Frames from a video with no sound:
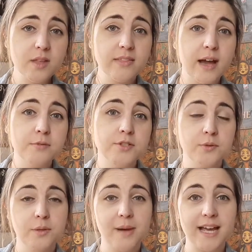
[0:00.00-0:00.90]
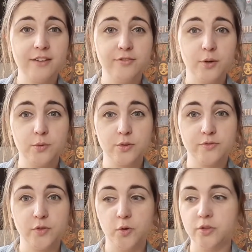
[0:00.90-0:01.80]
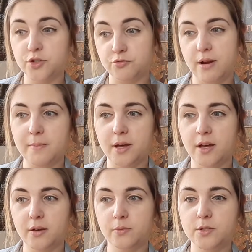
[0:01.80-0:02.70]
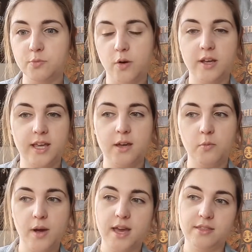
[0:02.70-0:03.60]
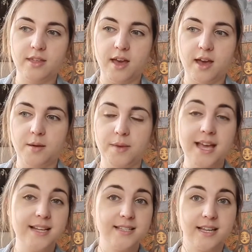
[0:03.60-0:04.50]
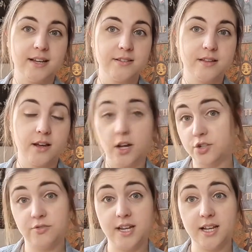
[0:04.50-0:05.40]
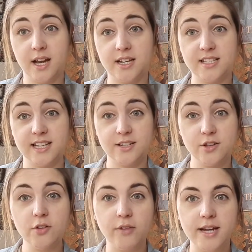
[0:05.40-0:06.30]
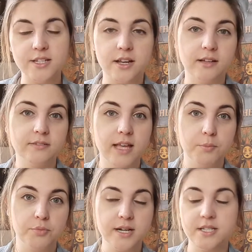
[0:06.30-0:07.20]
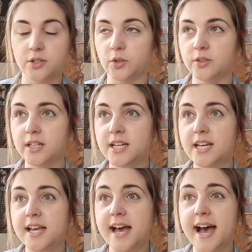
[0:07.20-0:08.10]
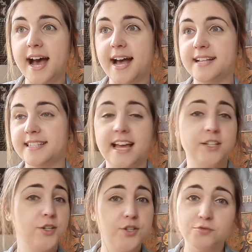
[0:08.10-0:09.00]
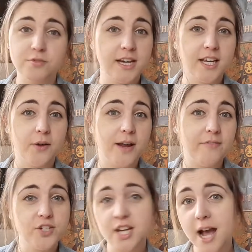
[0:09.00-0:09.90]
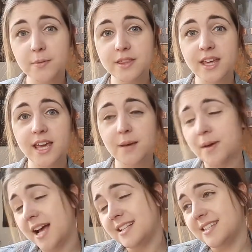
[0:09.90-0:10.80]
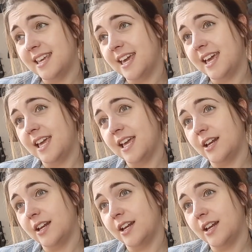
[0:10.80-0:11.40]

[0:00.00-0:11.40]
that I was doing the backing vocals for. The drummer was working with a singer, a country kind of singer-songwriter in Bristol. And said, you should really go and have a chat with him and see, you